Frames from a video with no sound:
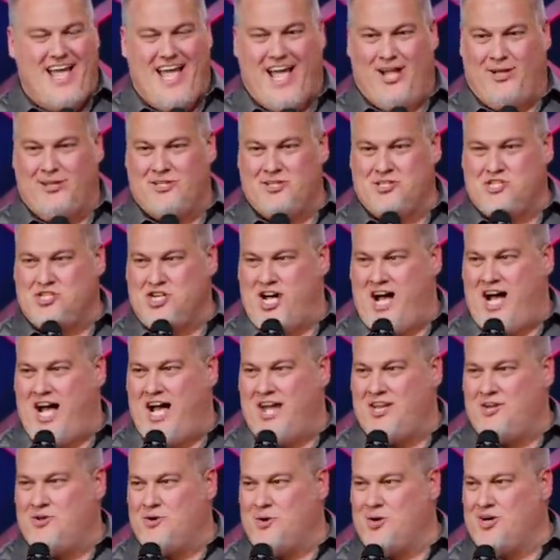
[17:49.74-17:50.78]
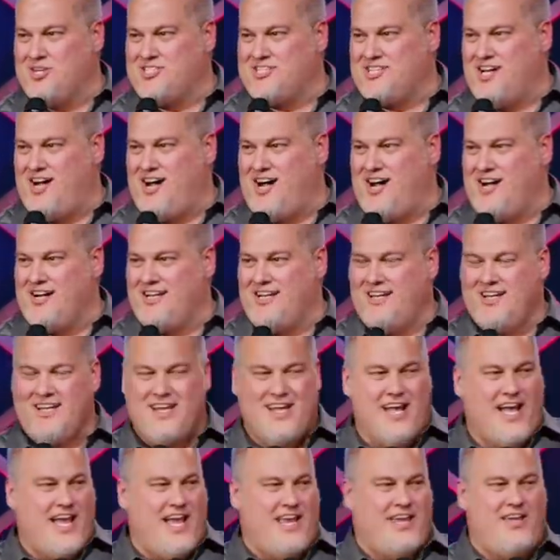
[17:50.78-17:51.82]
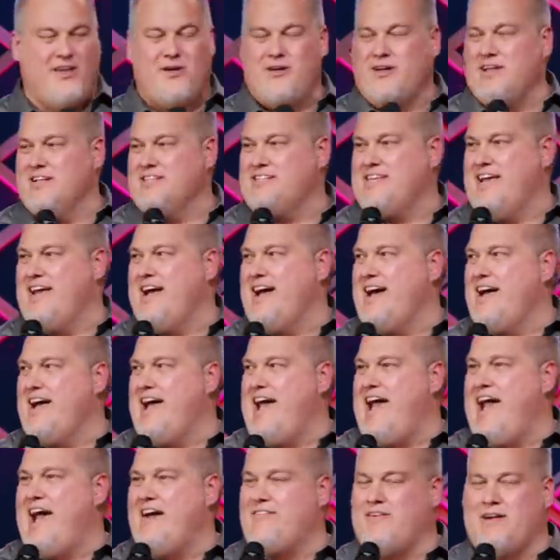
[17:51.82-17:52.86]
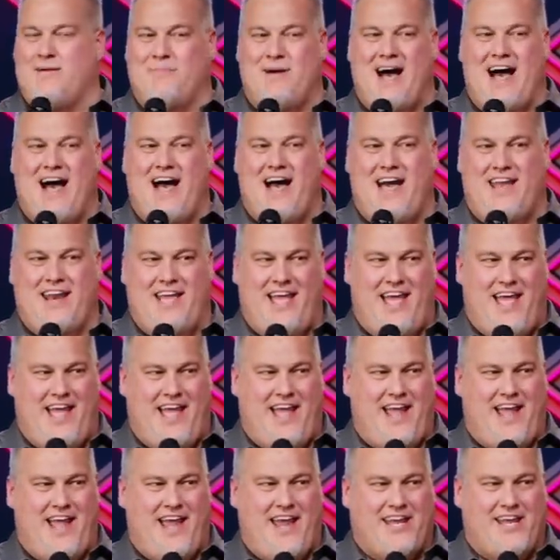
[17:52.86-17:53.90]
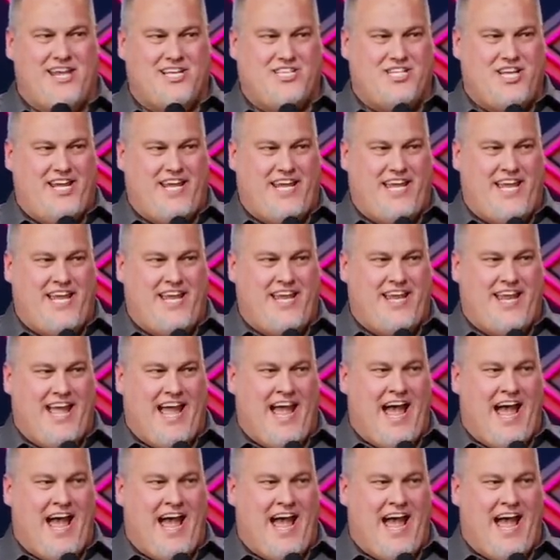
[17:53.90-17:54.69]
Elton John, your song, and you can tell everybody the chicken